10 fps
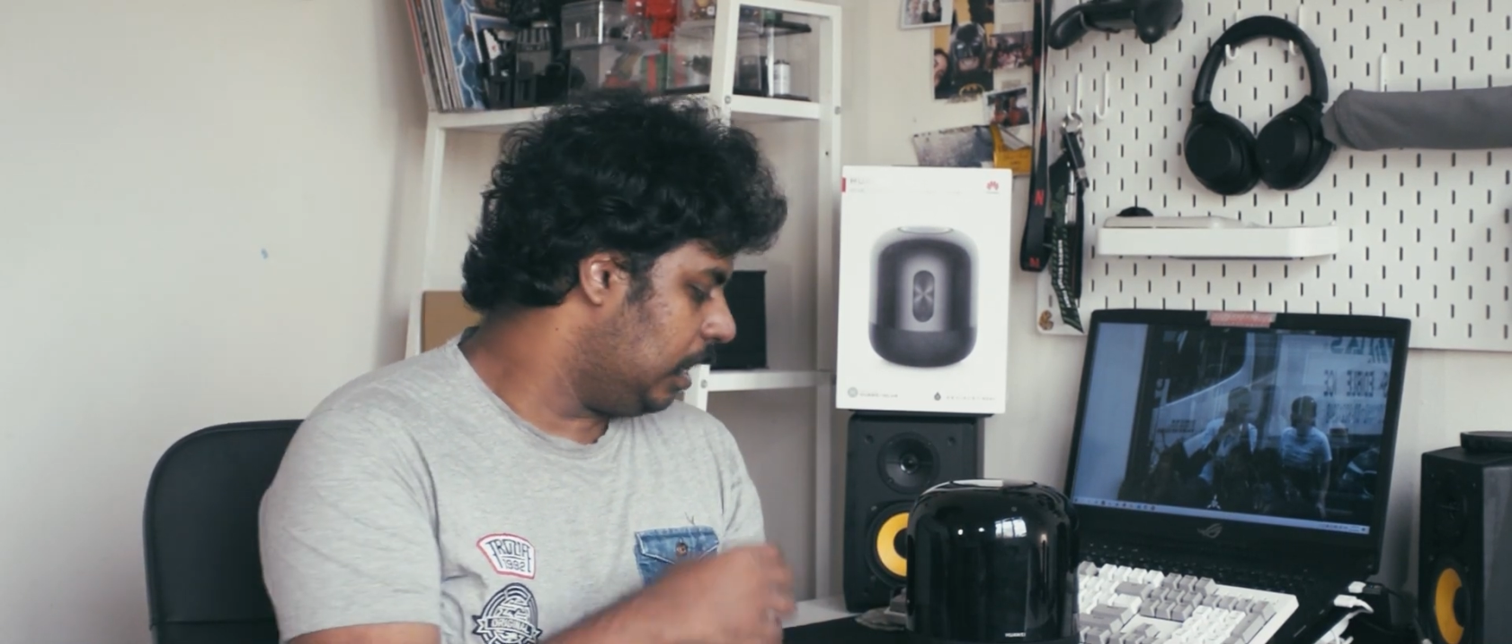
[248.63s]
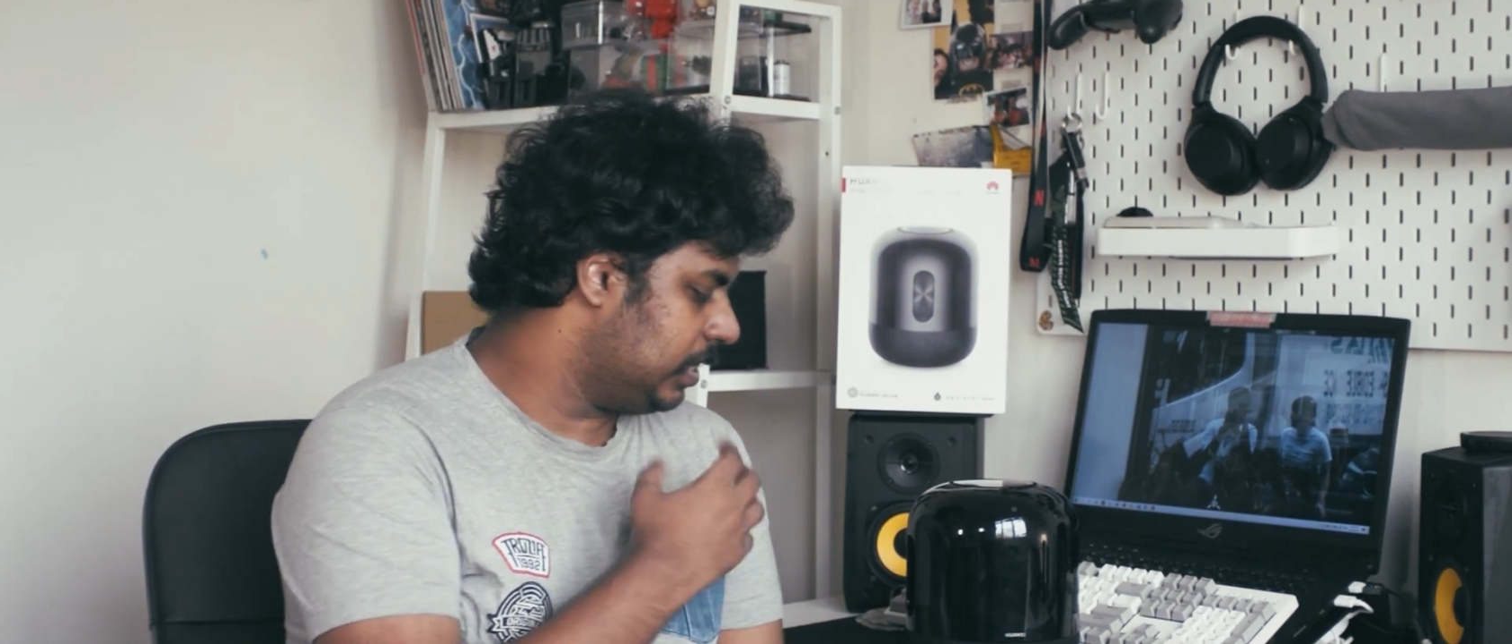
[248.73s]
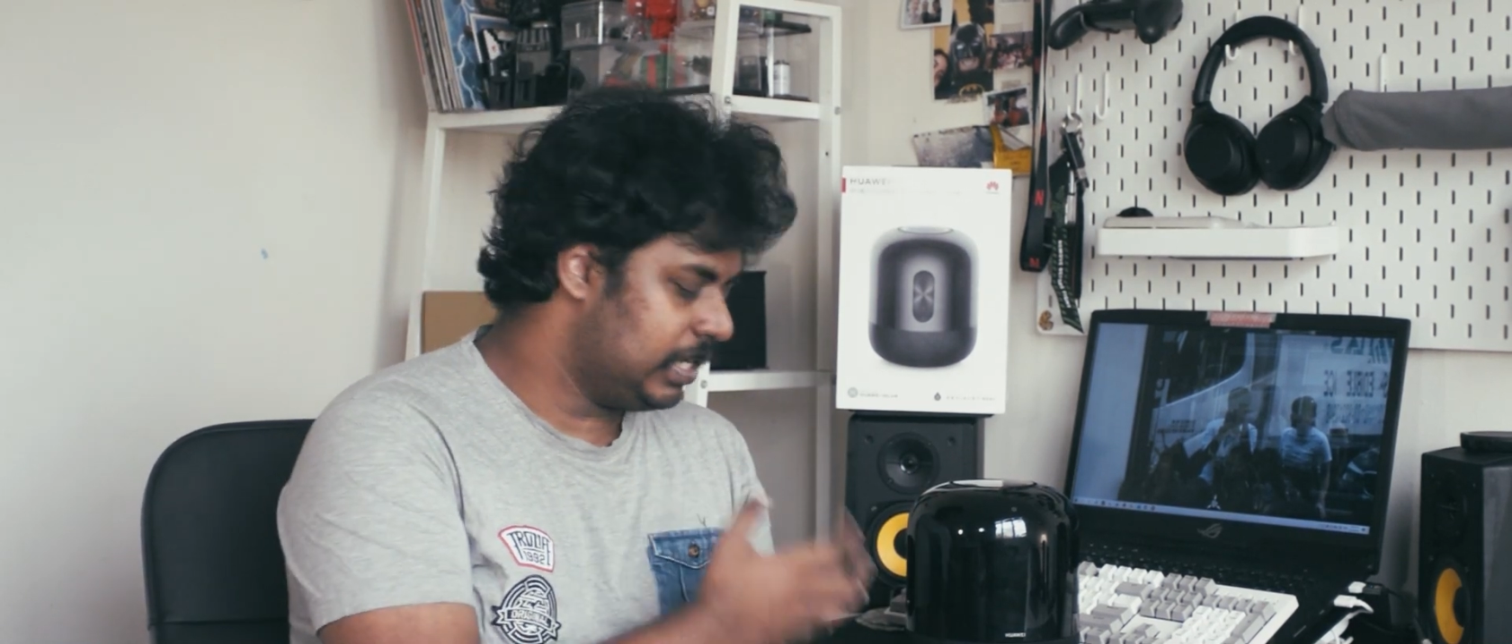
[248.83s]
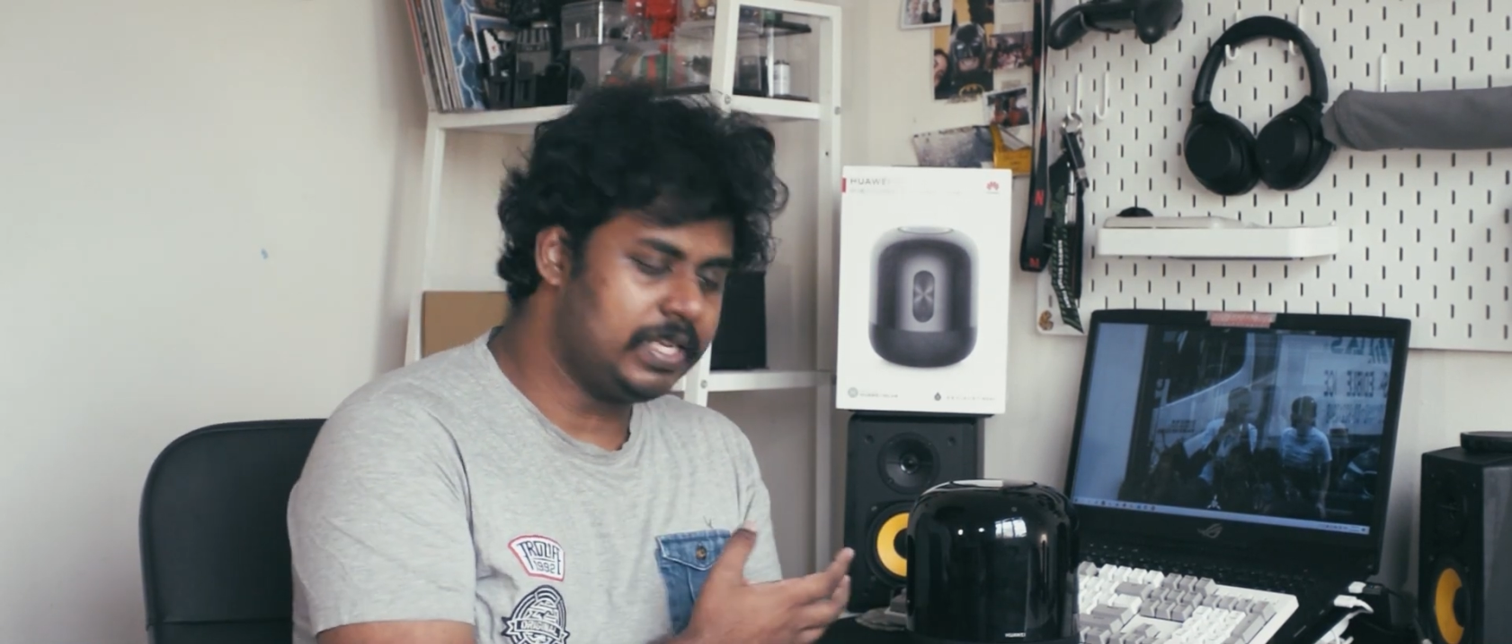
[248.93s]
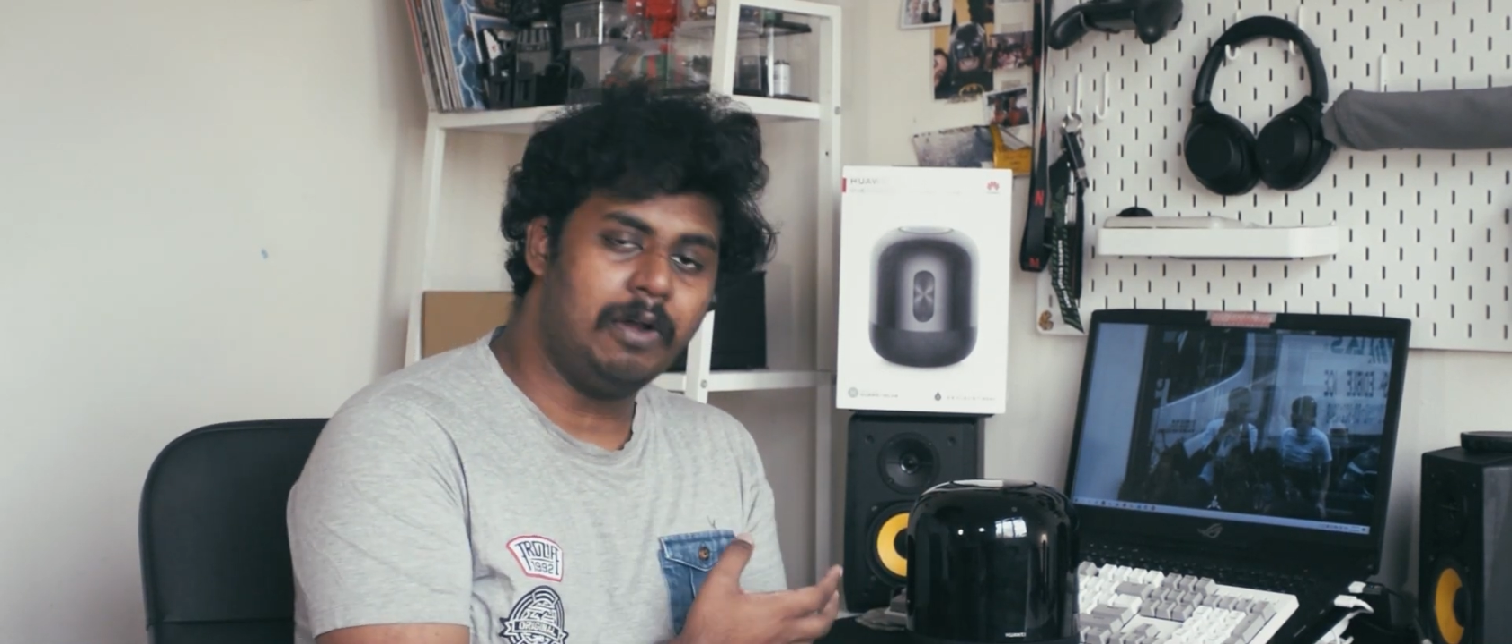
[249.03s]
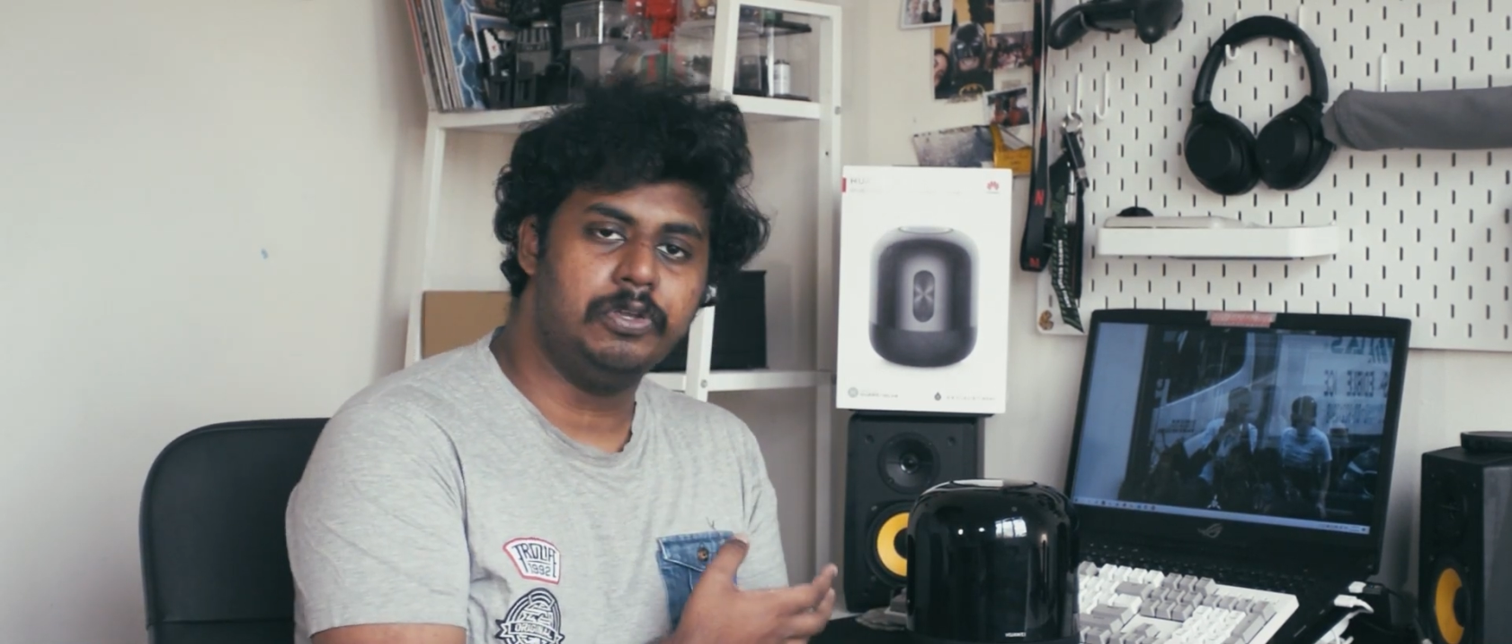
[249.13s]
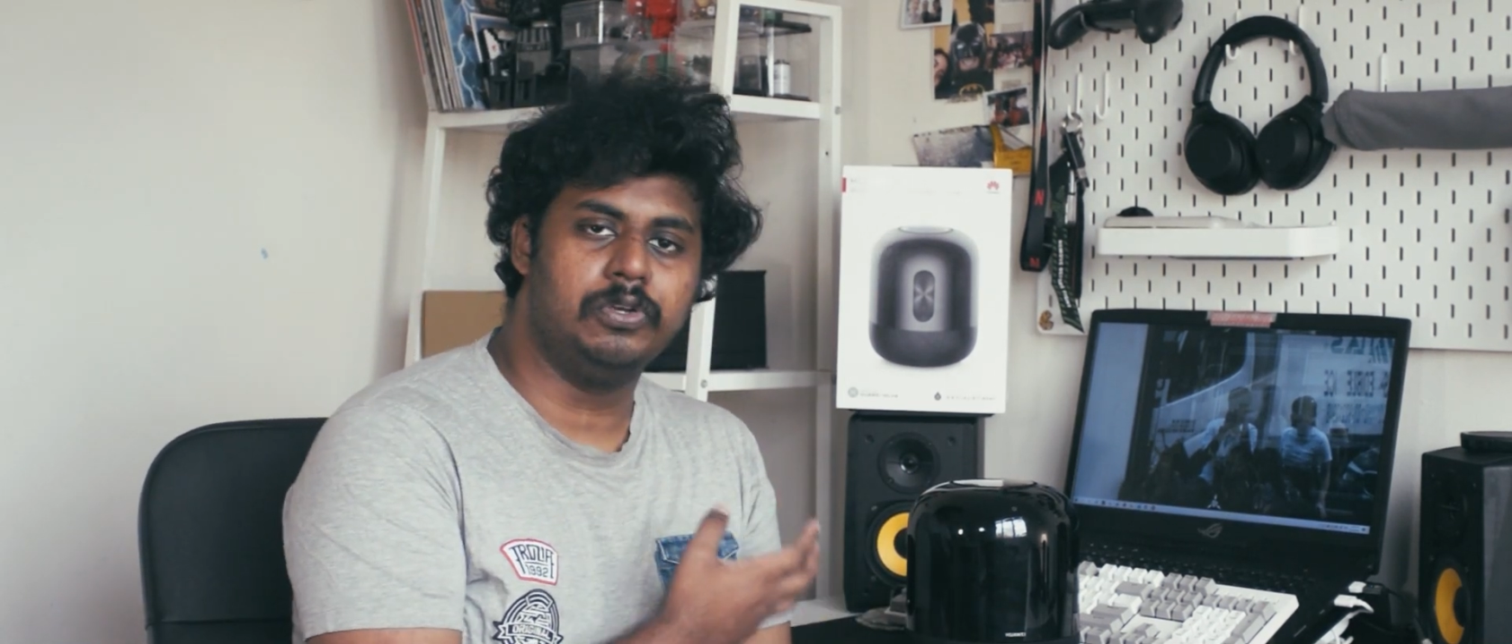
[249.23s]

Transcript: that's how we